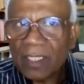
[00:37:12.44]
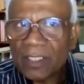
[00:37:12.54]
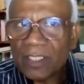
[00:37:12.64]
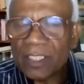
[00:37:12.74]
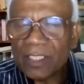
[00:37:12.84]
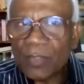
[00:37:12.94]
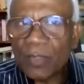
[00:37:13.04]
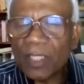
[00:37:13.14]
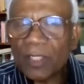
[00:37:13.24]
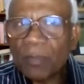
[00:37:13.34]
she's
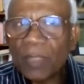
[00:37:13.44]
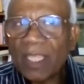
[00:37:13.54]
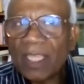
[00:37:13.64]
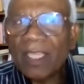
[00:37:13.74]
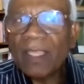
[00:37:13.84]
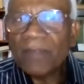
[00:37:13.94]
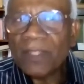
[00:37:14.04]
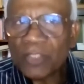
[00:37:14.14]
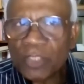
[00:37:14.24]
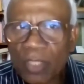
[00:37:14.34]
going to be
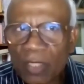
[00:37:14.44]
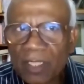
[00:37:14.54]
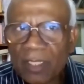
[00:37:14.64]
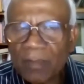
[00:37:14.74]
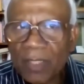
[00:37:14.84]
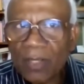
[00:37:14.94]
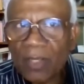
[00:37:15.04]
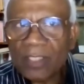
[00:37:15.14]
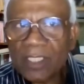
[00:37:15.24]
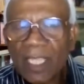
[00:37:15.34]
even shorter
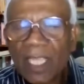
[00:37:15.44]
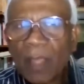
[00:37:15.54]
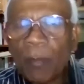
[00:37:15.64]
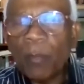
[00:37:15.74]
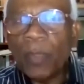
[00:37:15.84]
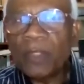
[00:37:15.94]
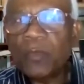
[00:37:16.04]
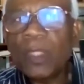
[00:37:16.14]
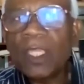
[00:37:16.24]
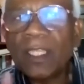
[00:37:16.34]
because
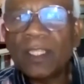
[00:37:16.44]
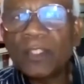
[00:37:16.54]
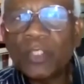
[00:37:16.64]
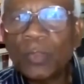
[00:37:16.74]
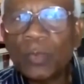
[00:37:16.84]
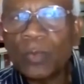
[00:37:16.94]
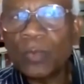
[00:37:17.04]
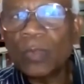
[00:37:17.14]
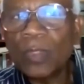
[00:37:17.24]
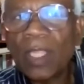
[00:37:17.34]
between the
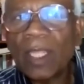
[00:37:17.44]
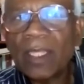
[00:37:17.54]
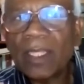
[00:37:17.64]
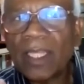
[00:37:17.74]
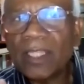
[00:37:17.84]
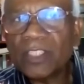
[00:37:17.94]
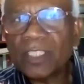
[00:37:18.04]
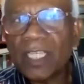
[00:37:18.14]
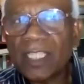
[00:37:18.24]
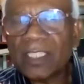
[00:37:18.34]
two,
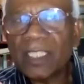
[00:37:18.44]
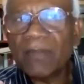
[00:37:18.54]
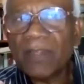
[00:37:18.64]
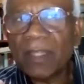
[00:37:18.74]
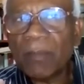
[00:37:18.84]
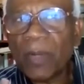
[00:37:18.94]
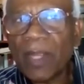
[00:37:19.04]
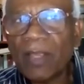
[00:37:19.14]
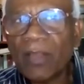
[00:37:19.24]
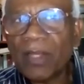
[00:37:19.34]
nature has given the
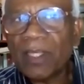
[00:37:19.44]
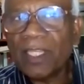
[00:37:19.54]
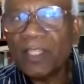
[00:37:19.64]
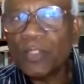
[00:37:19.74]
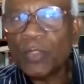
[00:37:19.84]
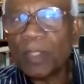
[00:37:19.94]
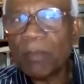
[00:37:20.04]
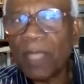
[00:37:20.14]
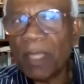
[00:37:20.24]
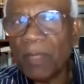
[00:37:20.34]
priority to the
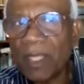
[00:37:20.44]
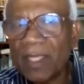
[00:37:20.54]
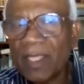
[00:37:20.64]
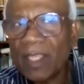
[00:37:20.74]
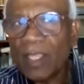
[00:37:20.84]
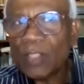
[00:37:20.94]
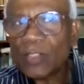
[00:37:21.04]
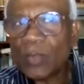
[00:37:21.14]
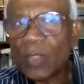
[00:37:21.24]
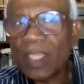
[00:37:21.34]
baby.
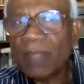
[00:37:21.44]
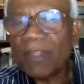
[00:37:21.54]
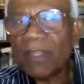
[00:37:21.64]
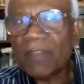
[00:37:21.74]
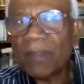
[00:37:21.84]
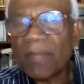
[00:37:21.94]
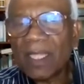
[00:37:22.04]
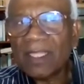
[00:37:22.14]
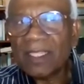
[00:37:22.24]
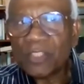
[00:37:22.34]
So even if the
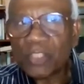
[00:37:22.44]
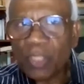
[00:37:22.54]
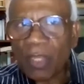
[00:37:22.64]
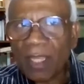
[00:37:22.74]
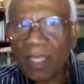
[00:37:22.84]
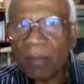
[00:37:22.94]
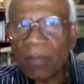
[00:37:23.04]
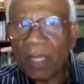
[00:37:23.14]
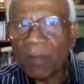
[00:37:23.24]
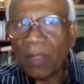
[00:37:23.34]
mother is short, the
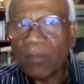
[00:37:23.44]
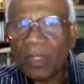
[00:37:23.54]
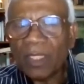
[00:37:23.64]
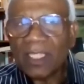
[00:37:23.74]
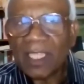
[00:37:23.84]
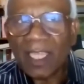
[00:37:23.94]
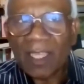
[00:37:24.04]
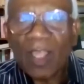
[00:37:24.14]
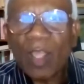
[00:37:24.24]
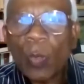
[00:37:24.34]
baby will
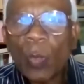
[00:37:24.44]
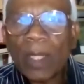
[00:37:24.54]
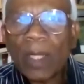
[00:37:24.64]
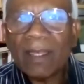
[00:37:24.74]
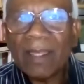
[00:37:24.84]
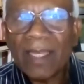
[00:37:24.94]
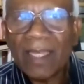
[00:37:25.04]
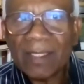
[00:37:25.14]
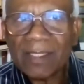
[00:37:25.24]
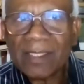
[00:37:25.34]
take what it
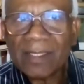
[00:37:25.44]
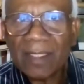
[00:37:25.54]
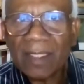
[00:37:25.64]
needs.